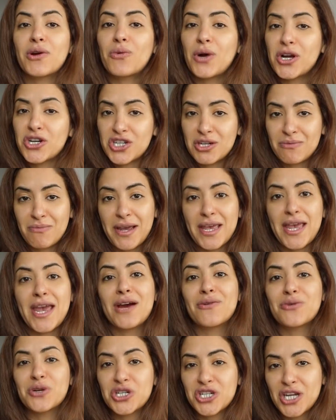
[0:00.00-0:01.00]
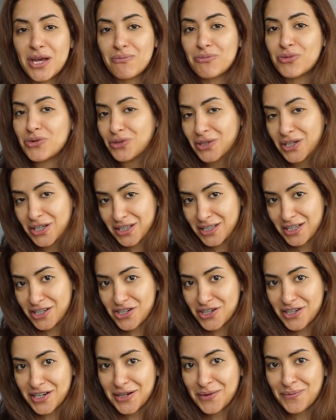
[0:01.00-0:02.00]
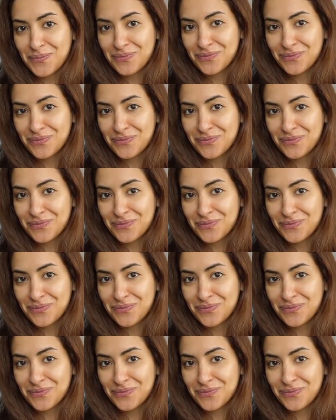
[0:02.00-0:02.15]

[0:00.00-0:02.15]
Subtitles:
washing my hair with shampoo and conditioner.